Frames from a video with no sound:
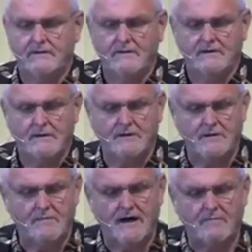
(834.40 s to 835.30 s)
I mean, in the
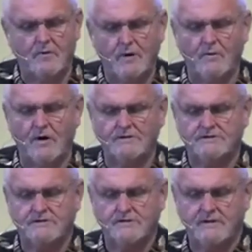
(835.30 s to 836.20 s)
Bible we
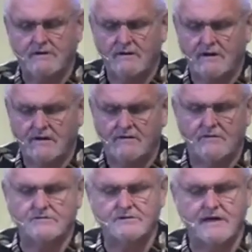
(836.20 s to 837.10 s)
watch
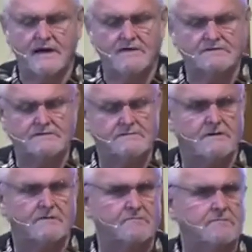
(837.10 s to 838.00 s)
those guys
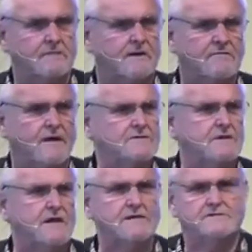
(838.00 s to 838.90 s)
that they
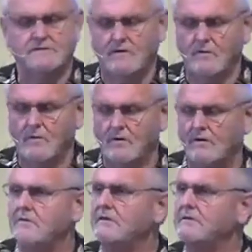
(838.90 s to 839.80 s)
evangelized to the whole
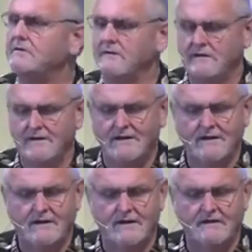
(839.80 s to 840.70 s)
world, and
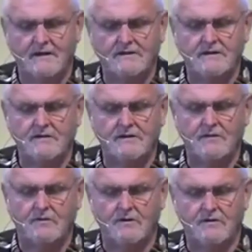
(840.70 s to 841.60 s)
they
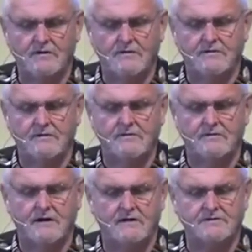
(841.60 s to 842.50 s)
were
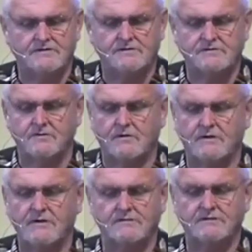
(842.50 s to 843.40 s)
not just the sort of leaders that